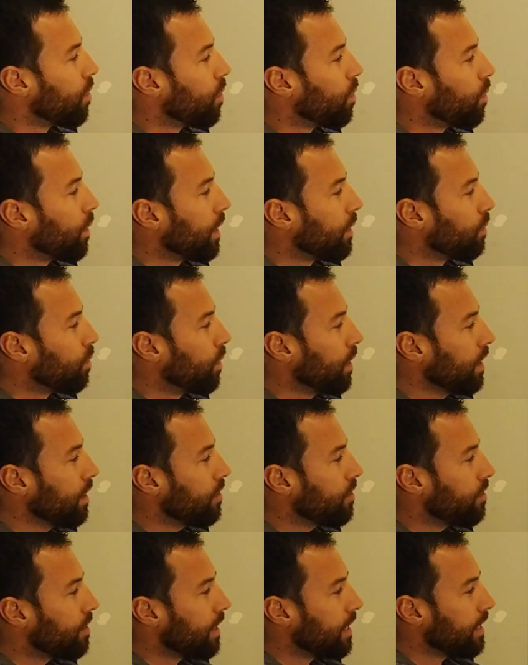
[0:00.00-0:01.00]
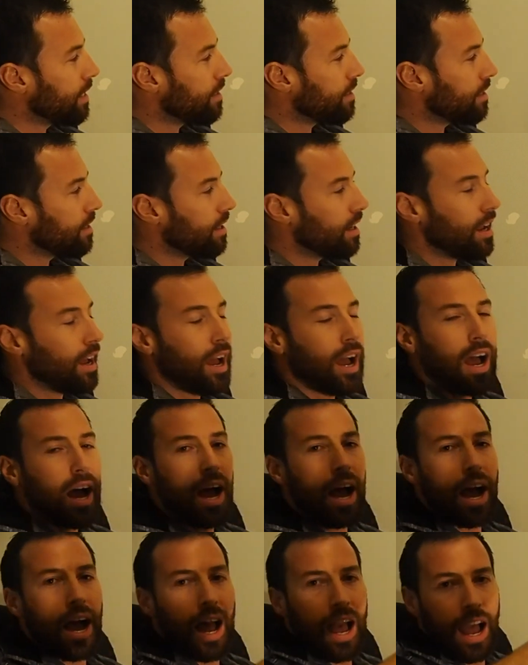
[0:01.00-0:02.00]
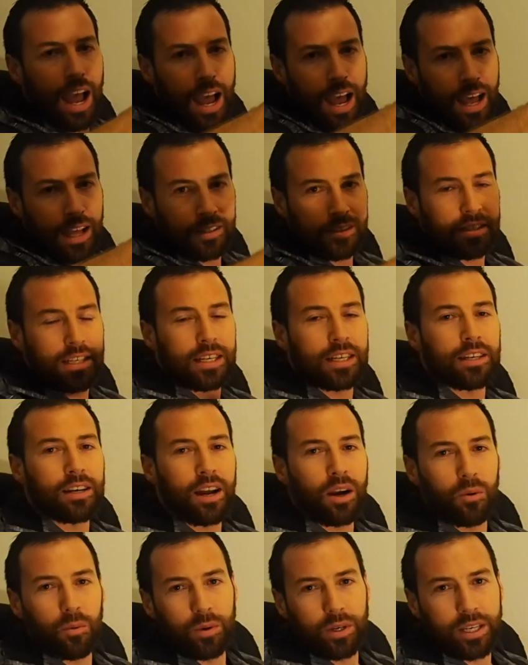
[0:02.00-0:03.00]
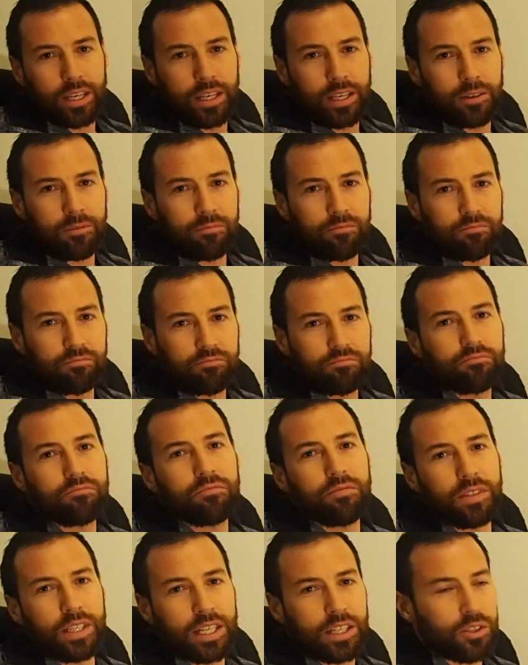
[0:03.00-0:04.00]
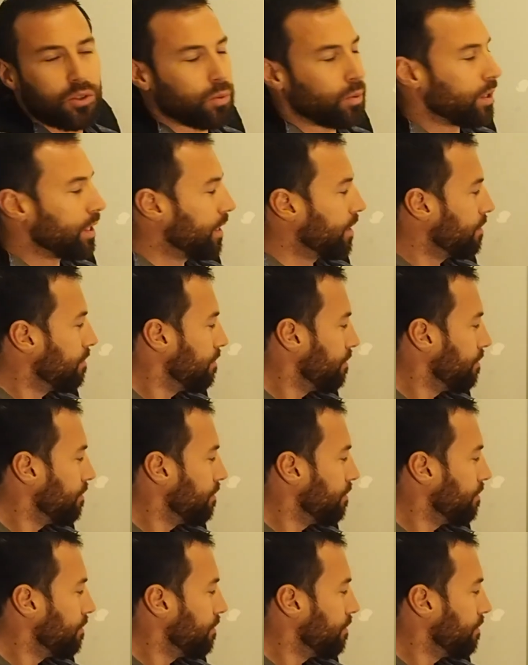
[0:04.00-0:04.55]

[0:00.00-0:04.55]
When will you eat? A te rawiki next week.